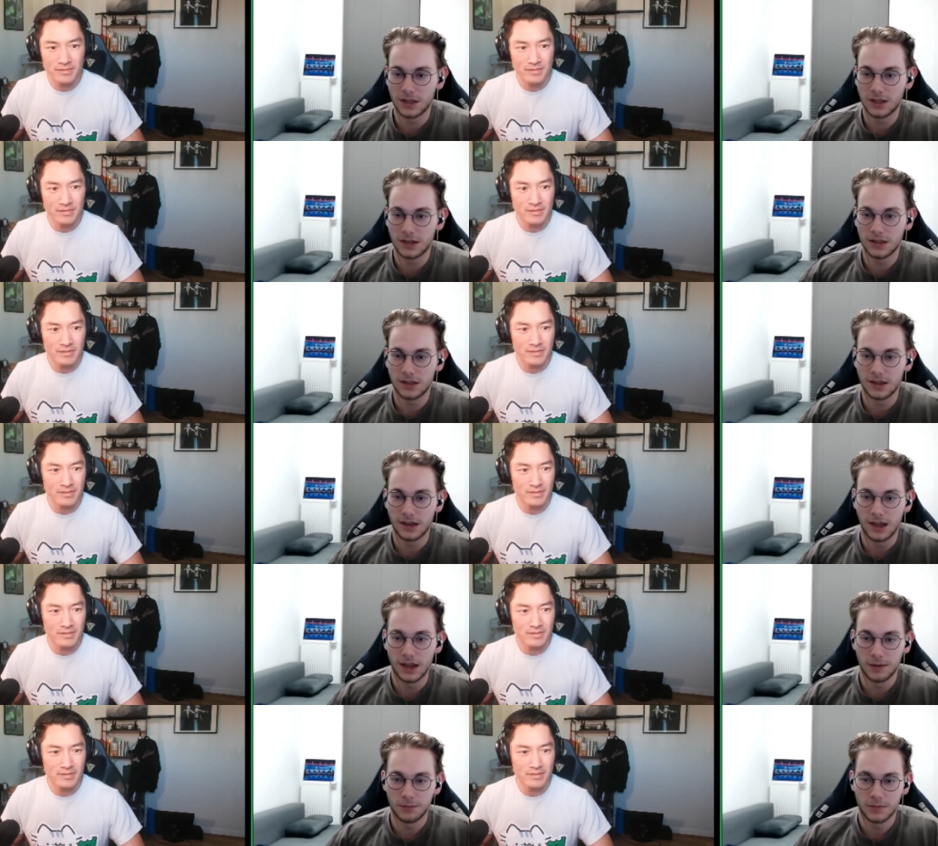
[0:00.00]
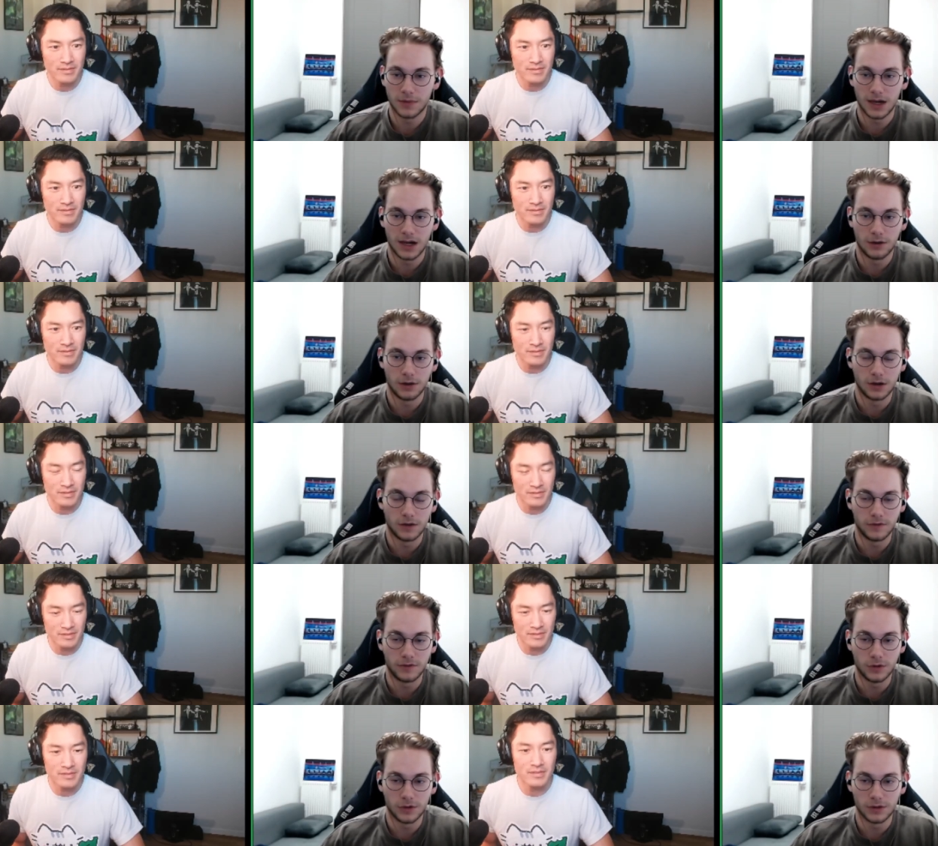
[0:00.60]
Speaker 1: in the game. Our
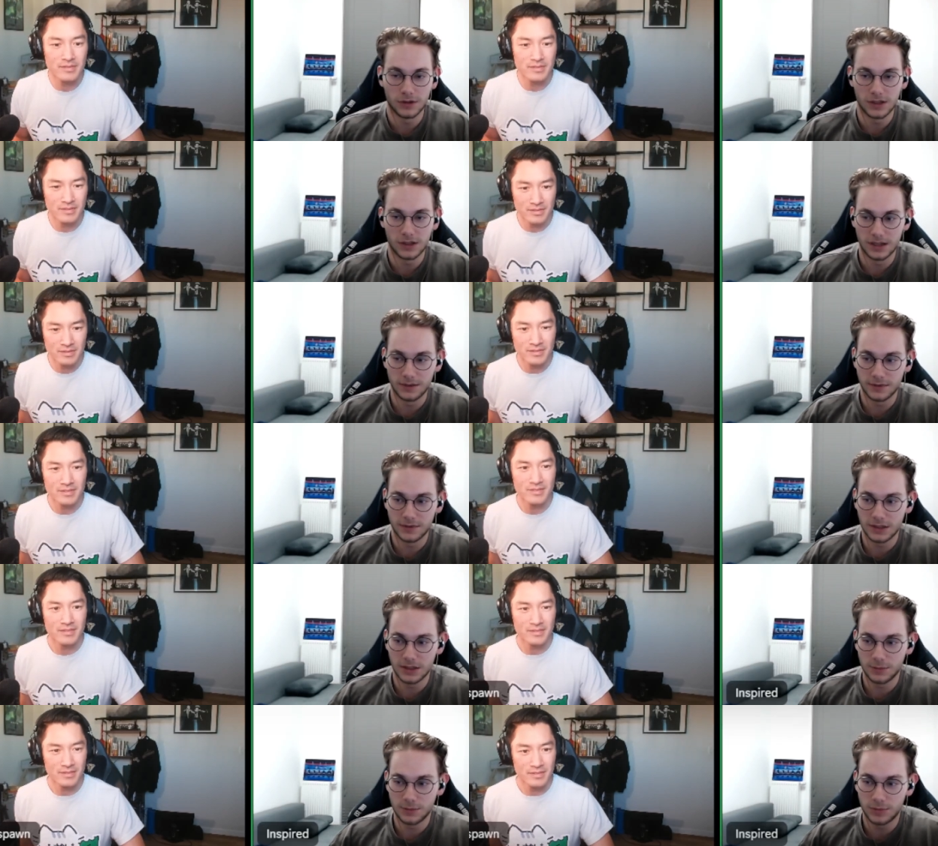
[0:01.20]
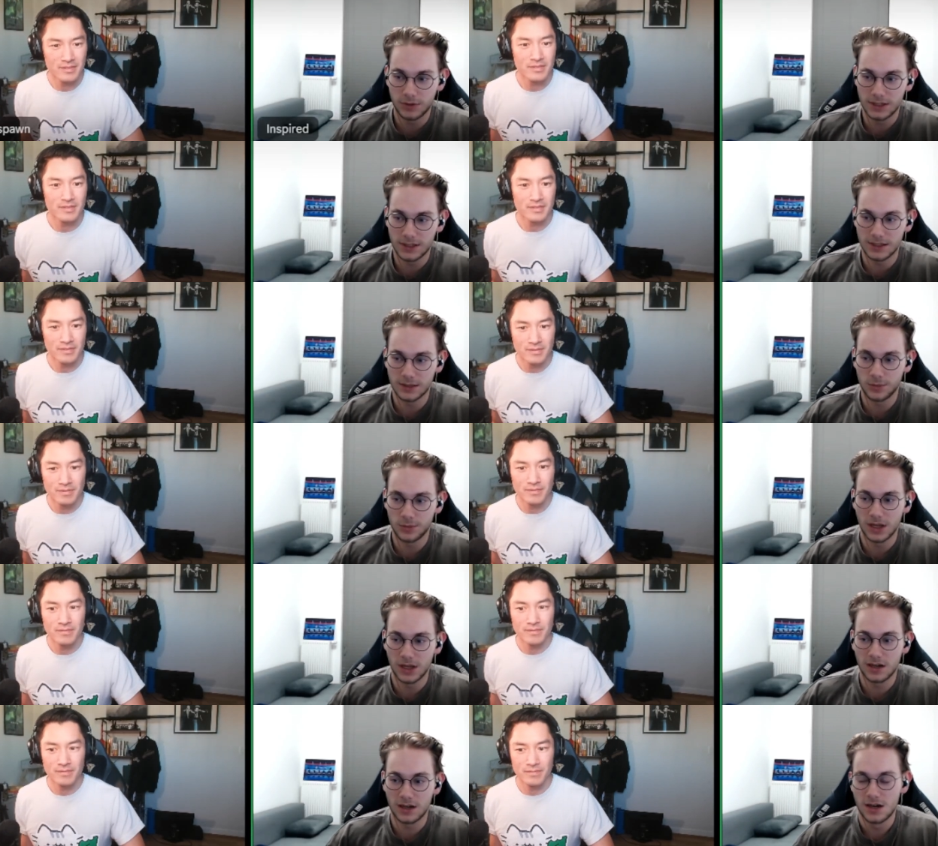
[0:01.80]
view on the game seems pretty
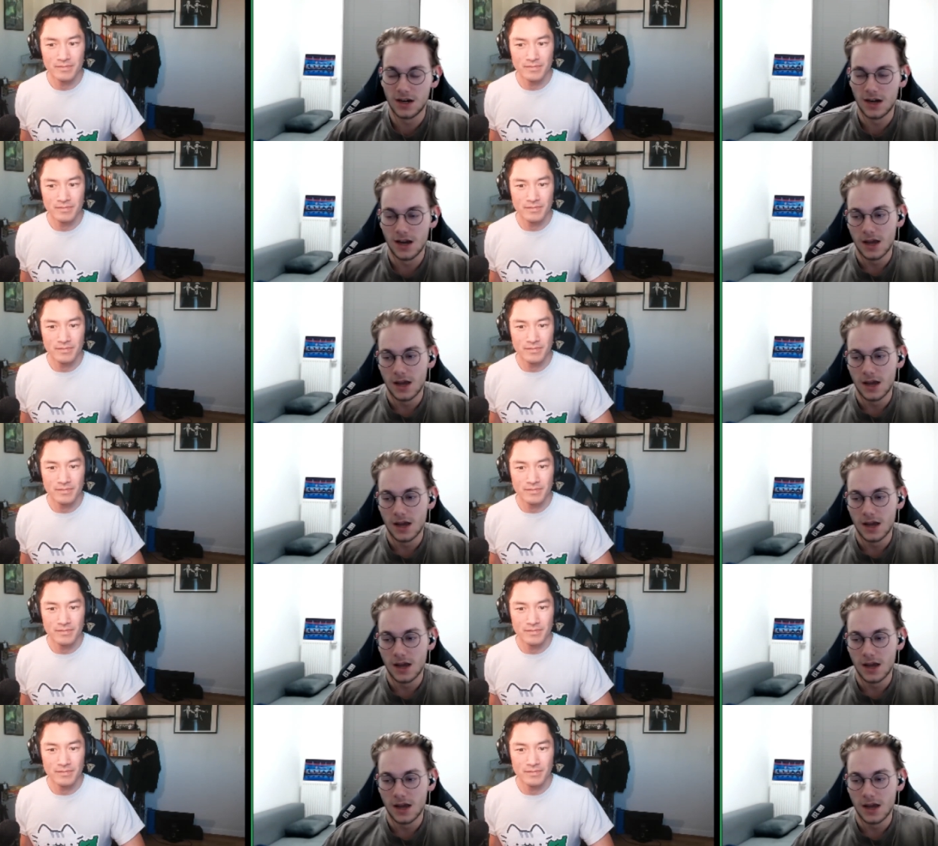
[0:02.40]
similar.